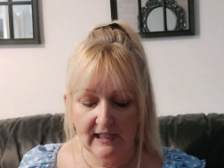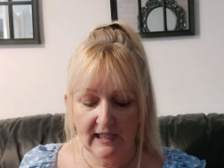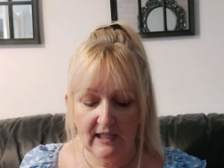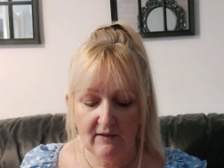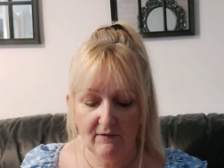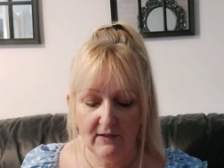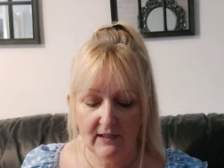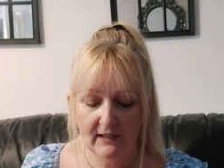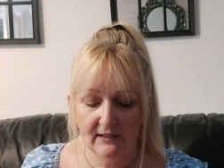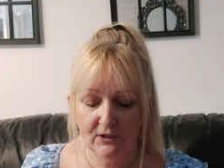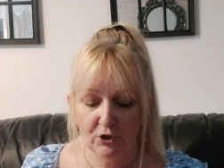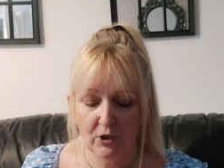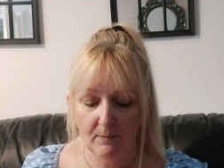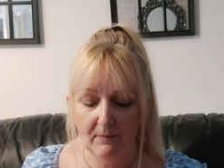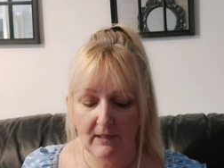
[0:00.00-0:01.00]
savers,
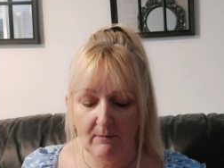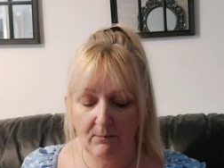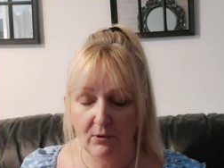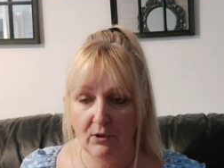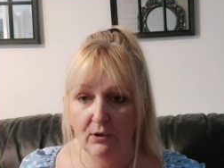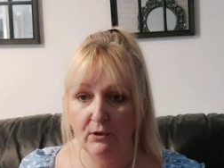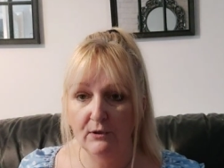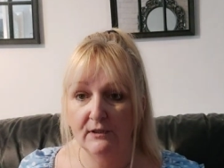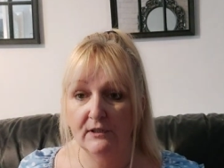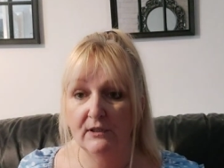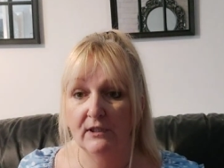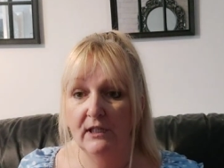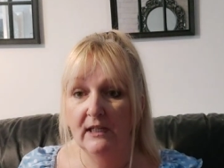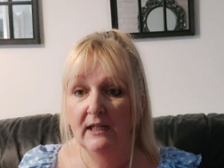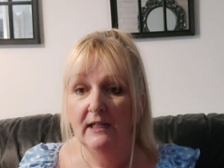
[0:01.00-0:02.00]
chopping boards.
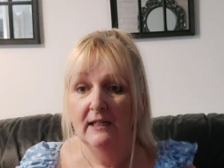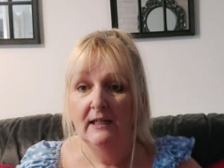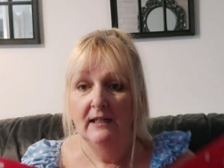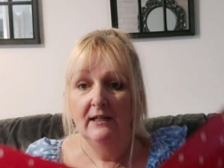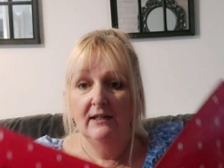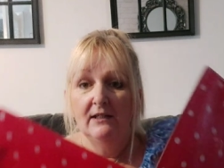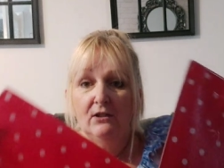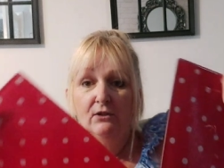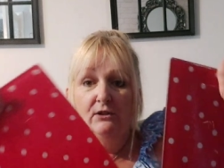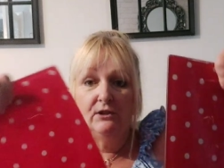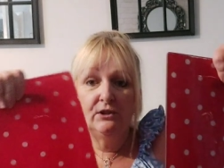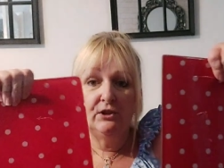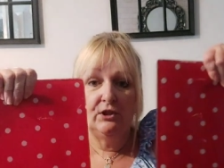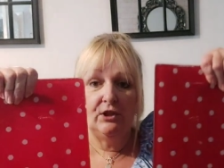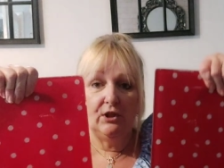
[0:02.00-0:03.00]
I got
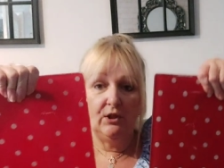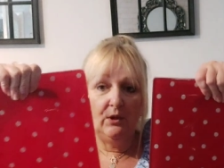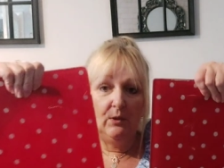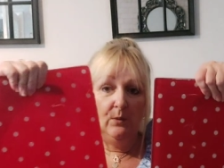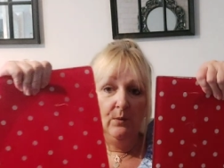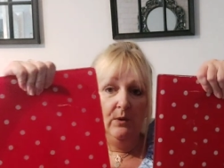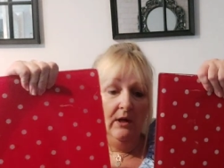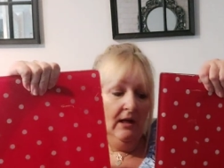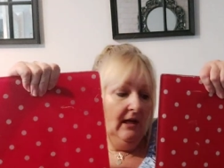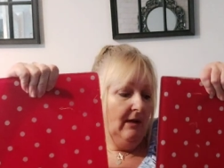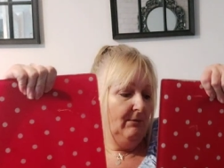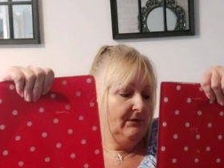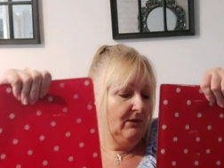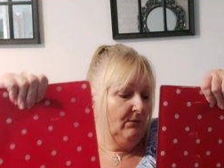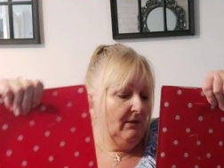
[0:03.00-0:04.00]
two.
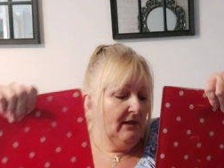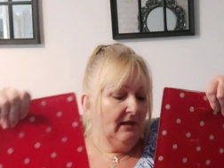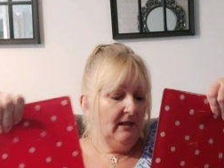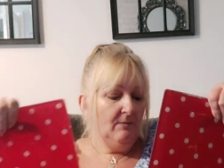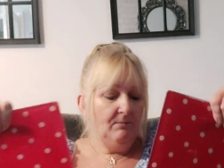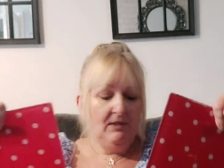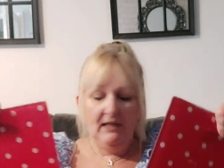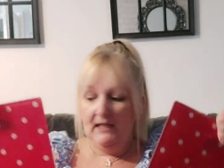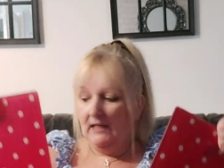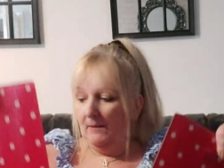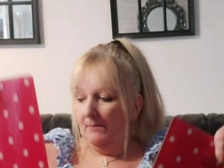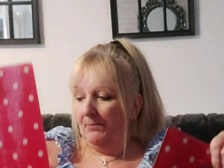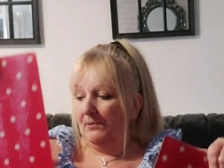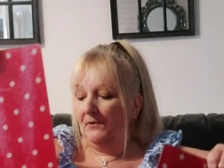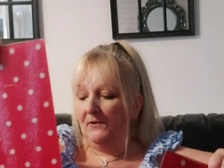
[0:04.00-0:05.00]
I was only gonna pick
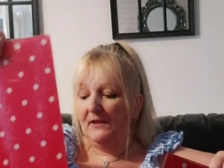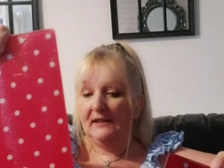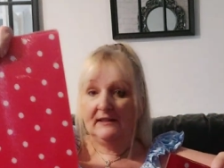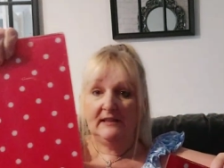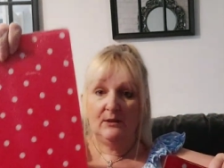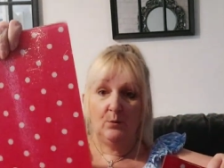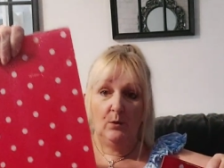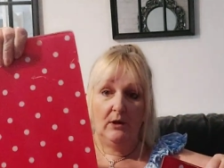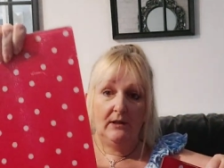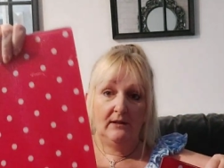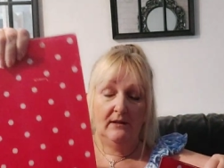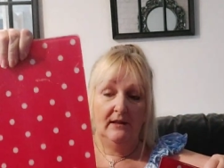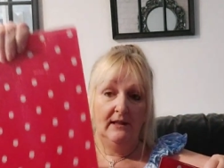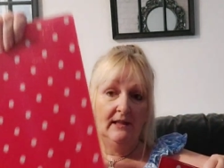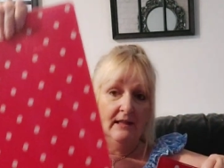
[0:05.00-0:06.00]
up this
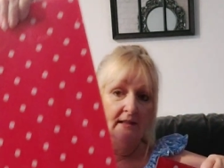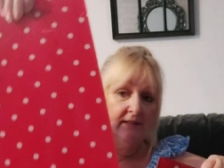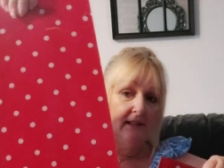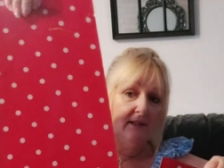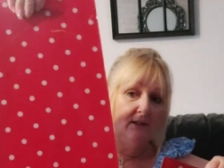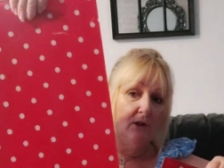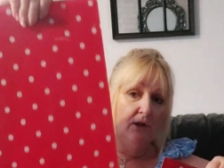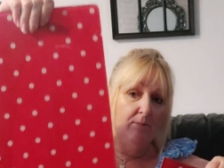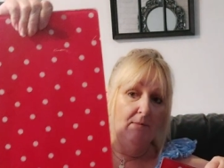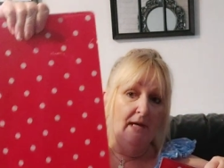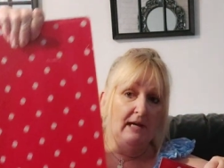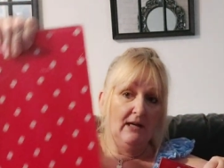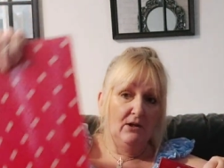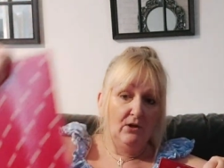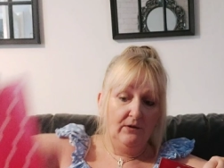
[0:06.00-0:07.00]
one because there's not a
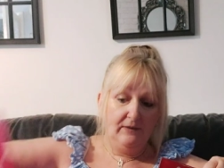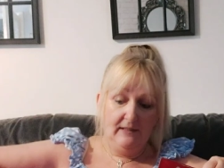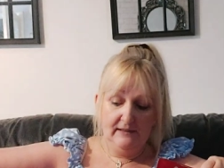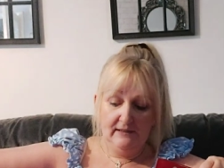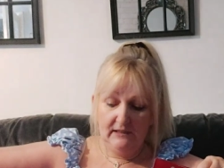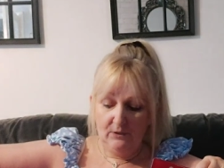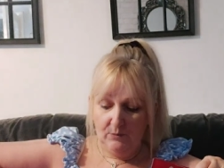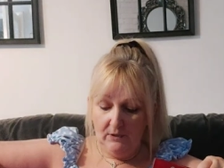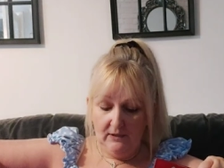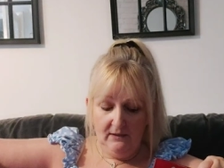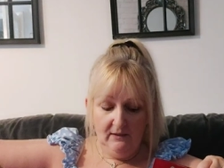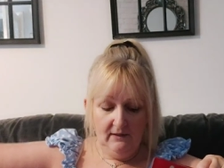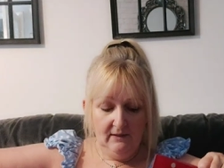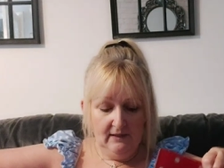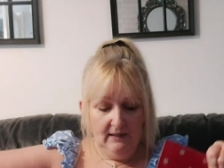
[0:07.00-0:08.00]
mark on this
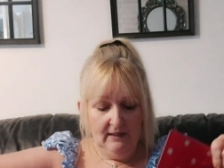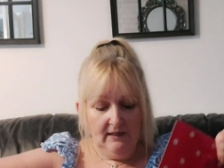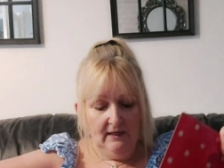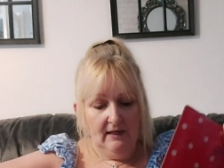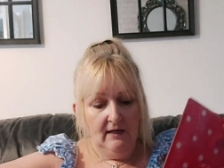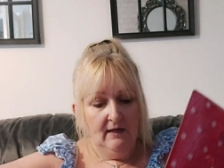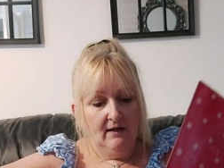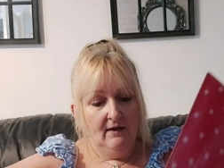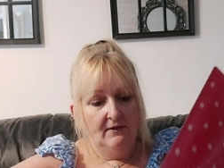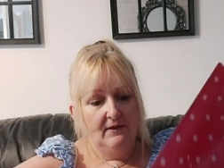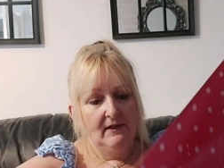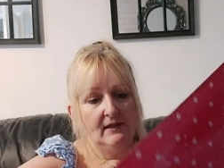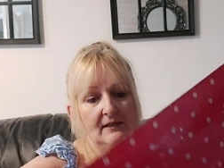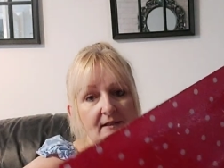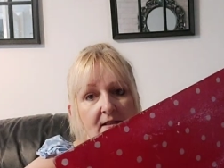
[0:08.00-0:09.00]
one.
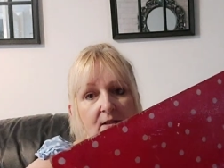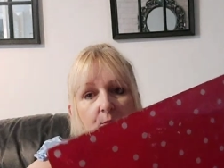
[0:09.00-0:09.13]
This